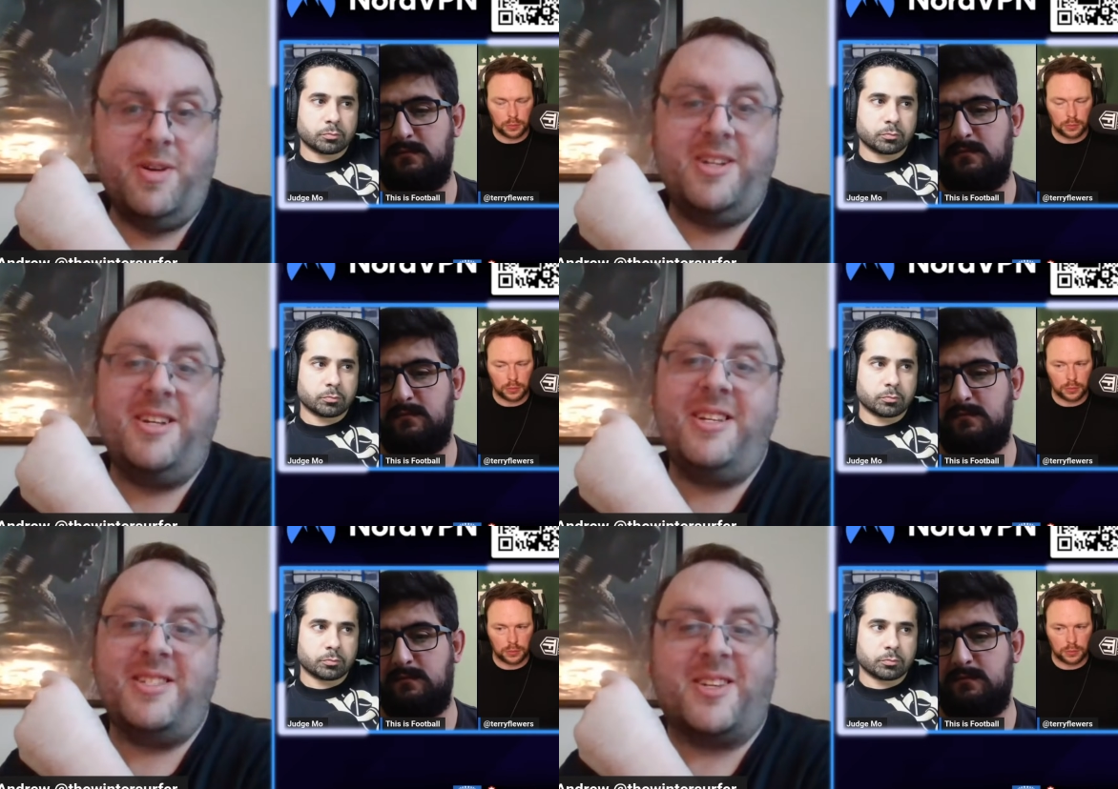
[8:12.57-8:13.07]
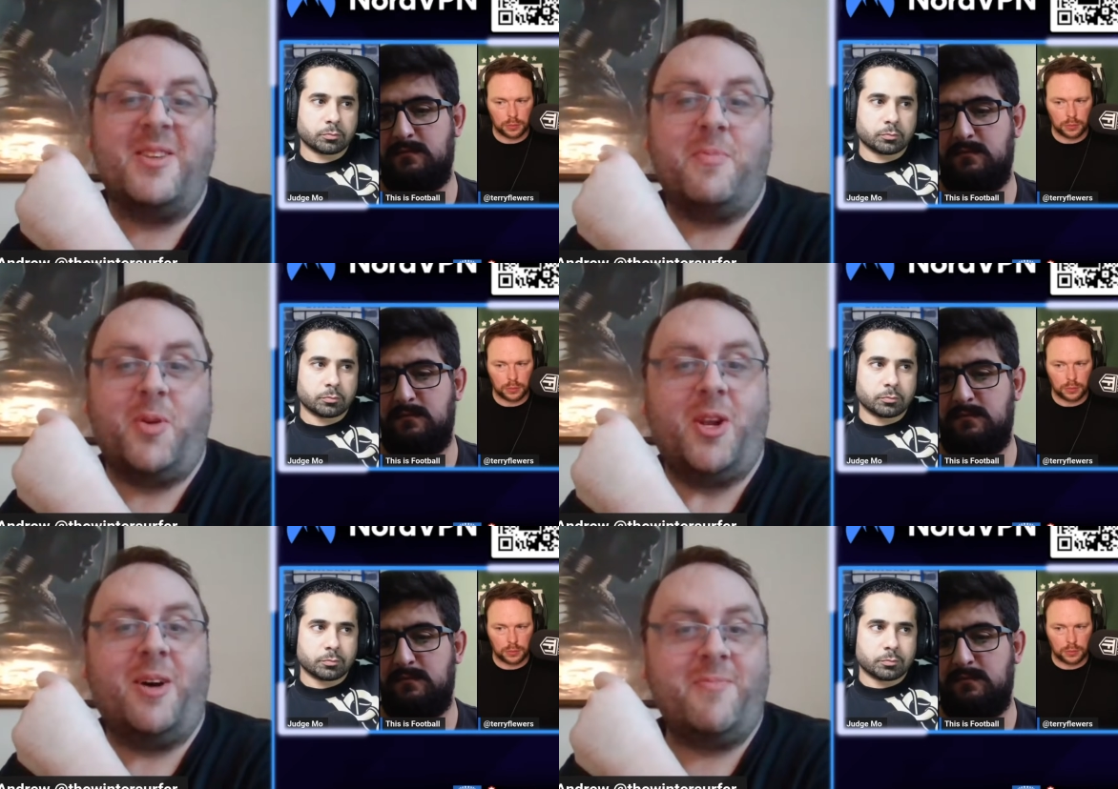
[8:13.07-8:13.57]
Speaker 1: he's going to put
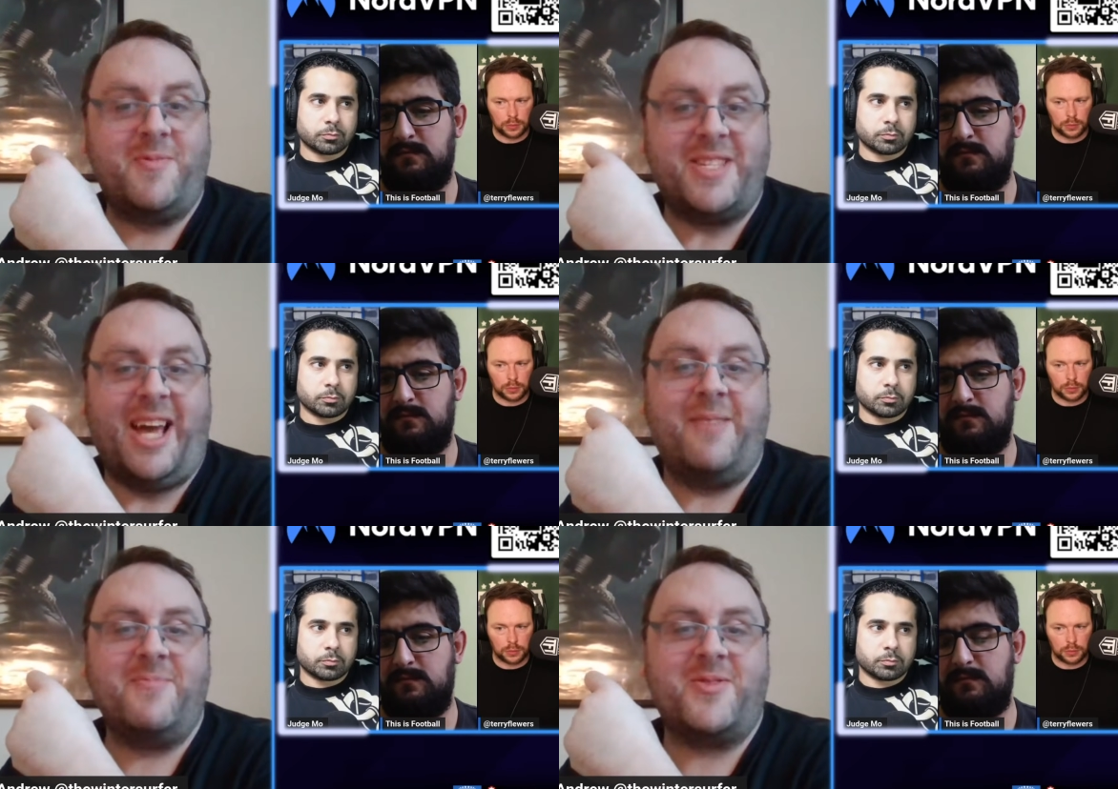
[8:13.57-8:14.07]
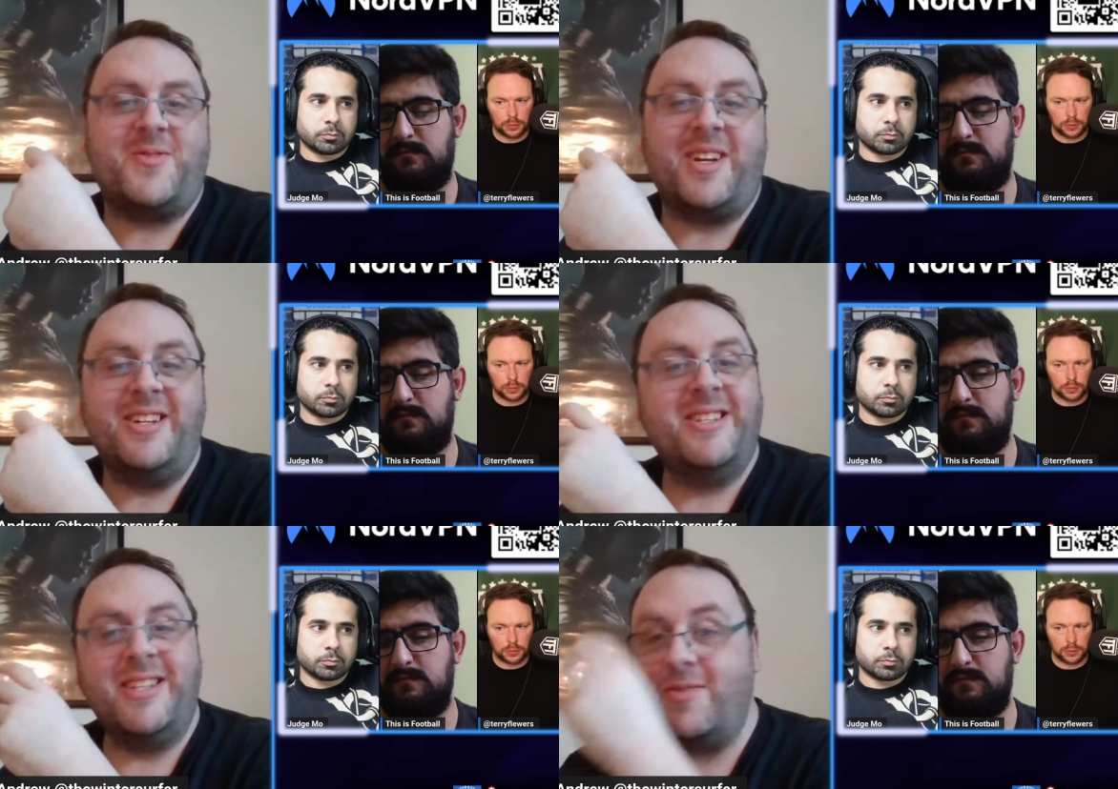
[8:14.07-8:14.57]
up his
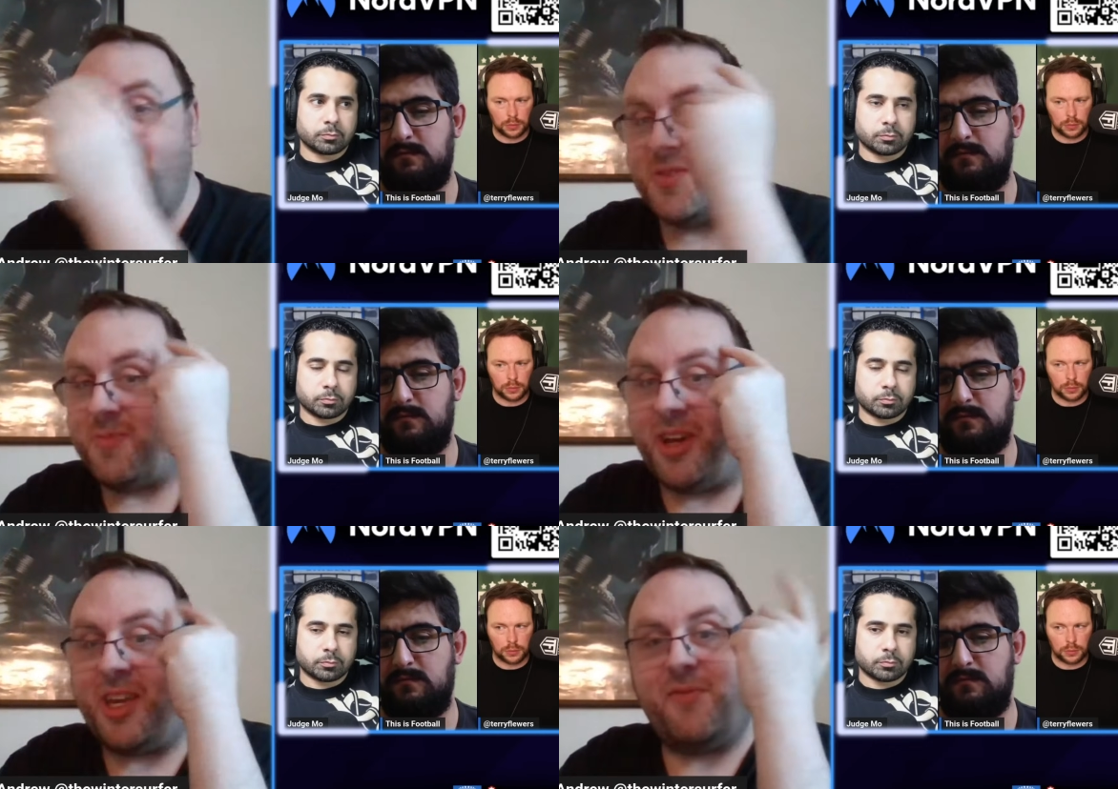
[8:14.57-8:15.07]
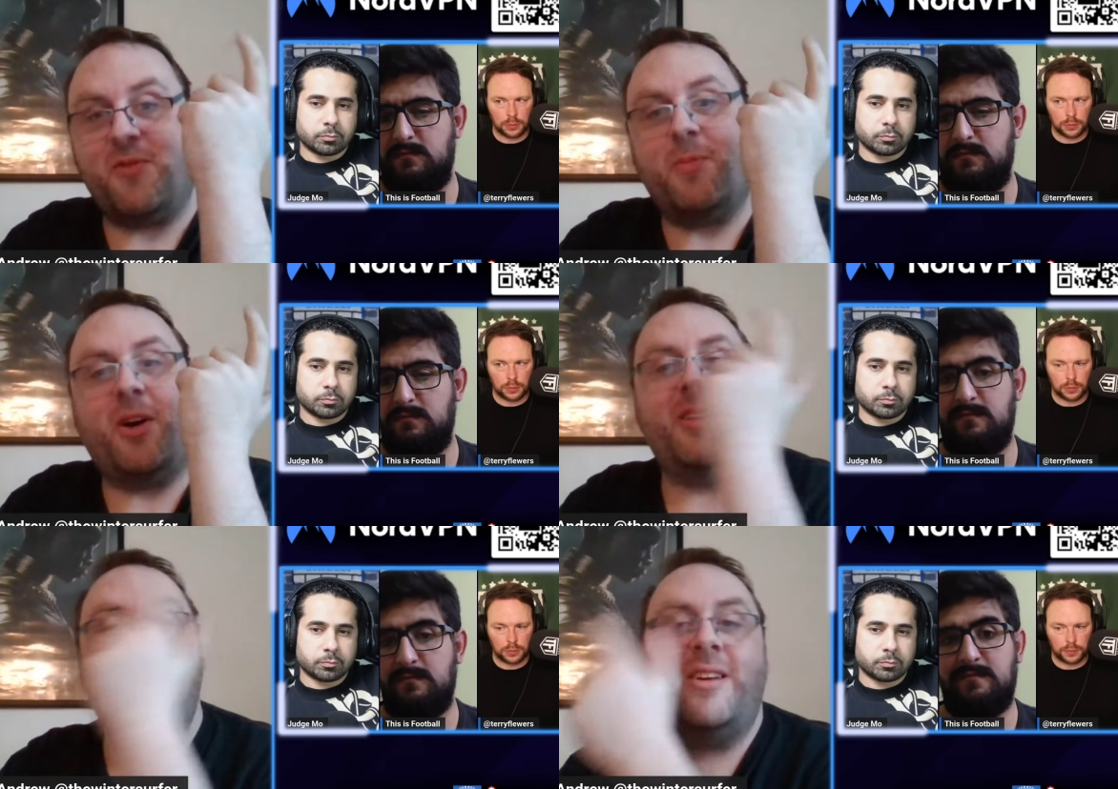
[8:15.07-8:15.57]
hamstring. That's just my evil
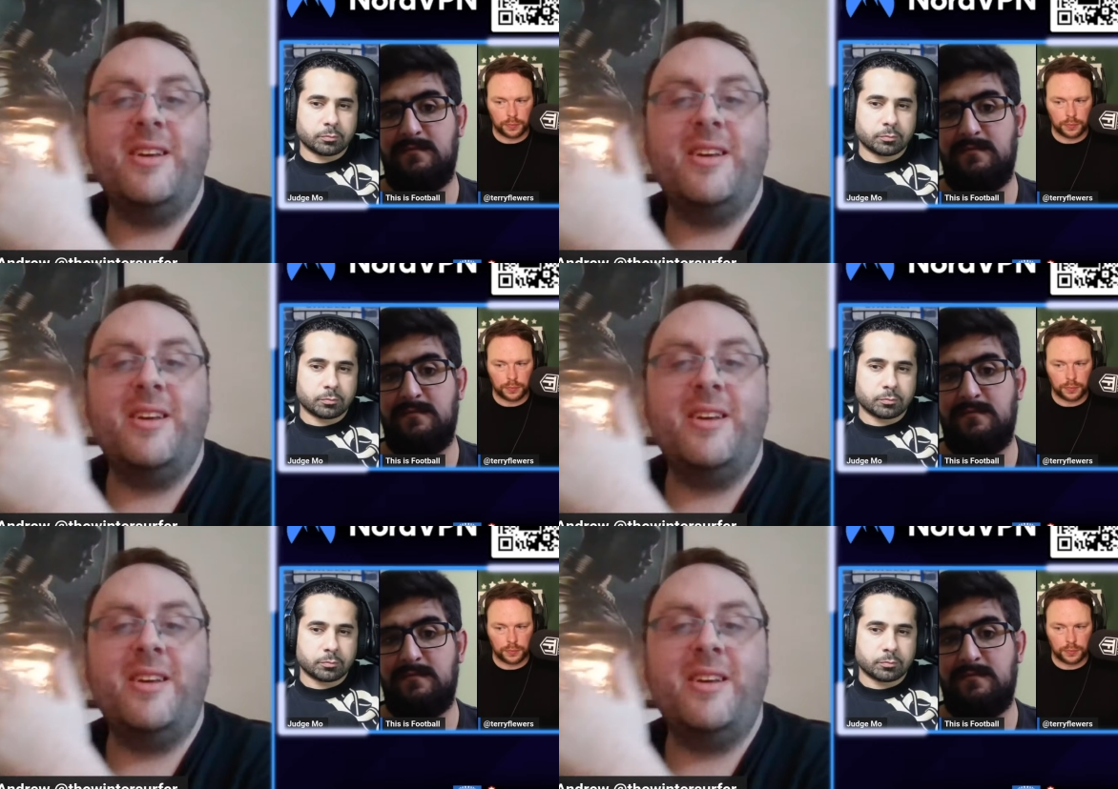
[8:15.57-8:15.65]
mind.